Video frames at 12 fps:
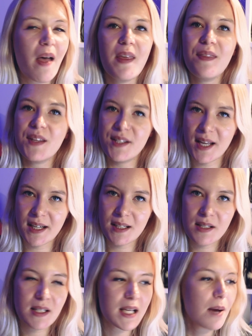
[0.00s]
Then the
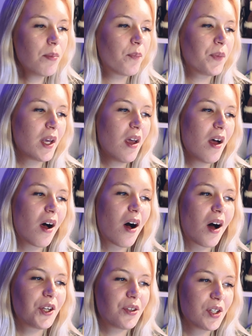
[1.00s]
second step,
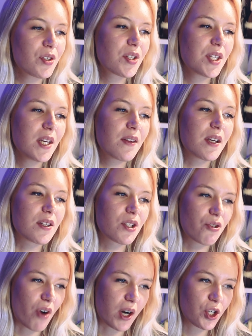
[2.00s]
you need to see the
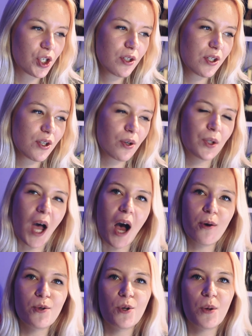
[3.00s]
instructions on
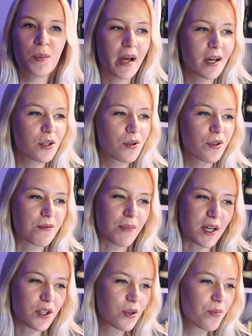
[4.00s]
how to apply to the
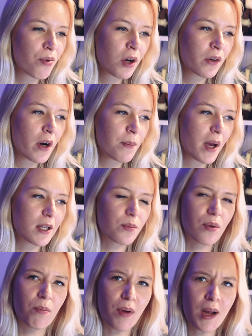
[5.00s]
master program and
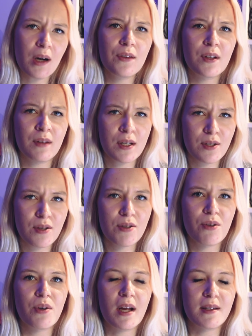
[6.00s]
prepare the
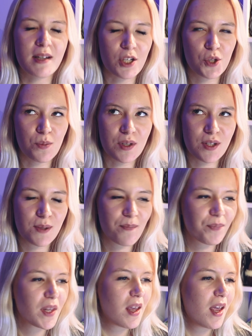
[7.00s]
necessary attachments.
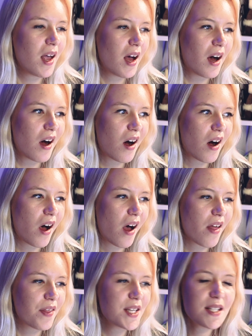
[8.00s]

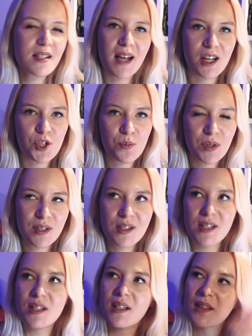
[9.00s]
These
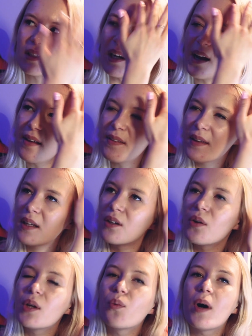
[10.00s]
attachments I think
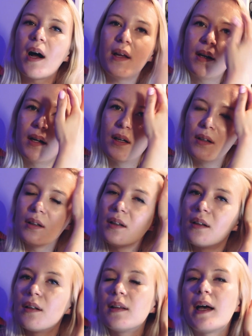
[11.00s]
require
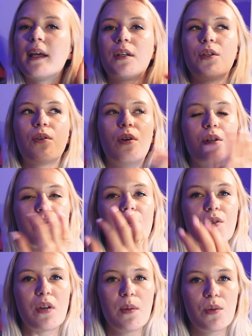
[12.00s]
like your
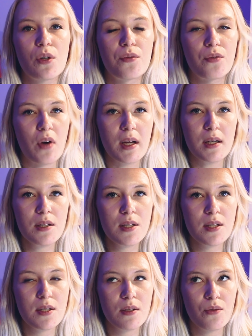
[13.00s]
transcript of
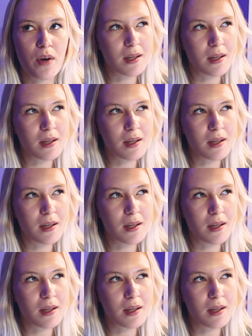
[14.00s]
records